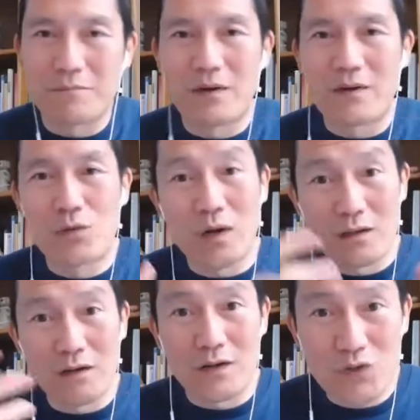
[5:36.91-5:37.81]
But if you want
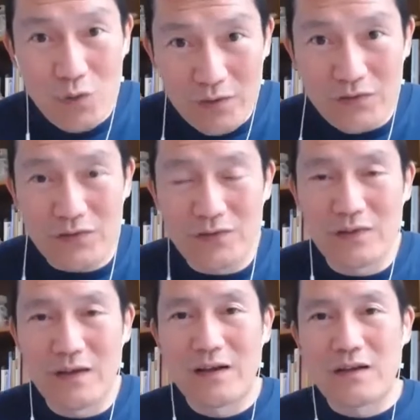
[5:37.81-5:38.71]
to launch courses,
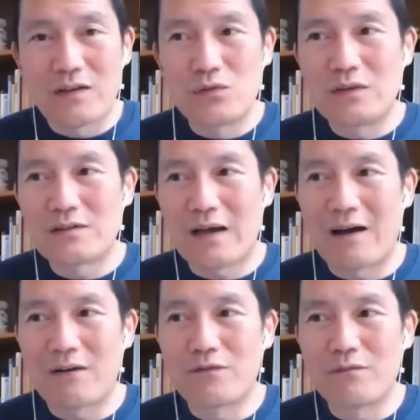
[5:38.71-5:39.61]
you need to
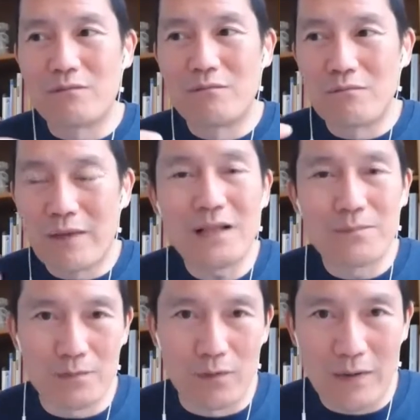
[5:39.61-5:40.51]
have many
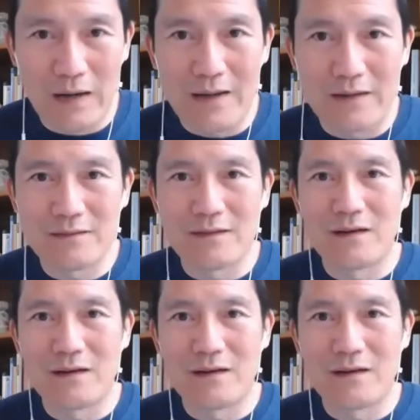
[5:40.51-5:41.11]
people buy it,